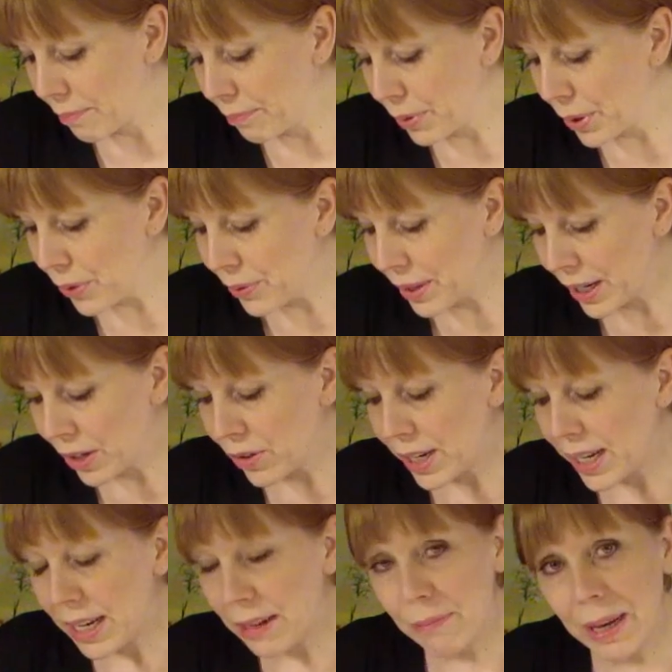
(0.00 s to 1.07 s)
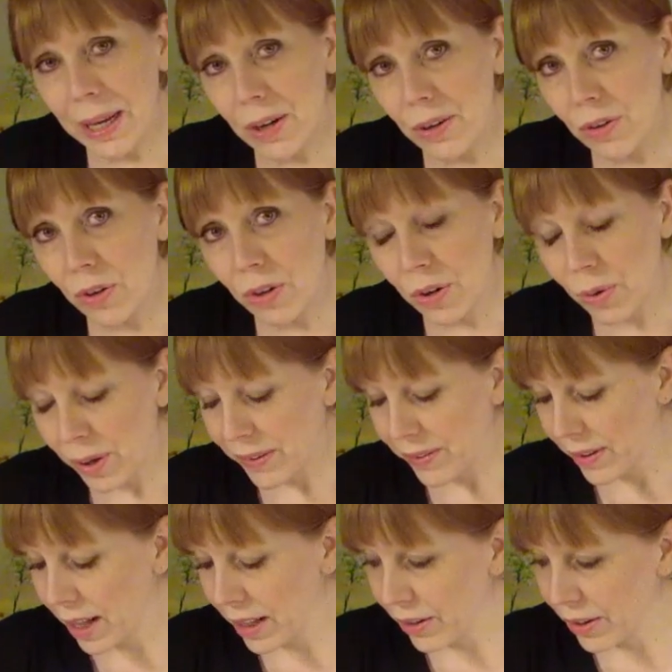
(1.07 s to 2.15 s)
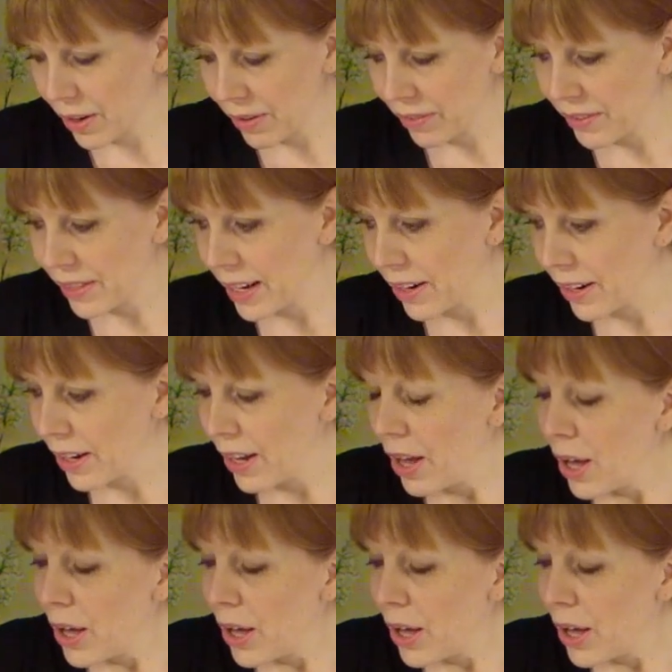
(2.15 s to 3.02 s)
blue and green and make your turquoise color over there.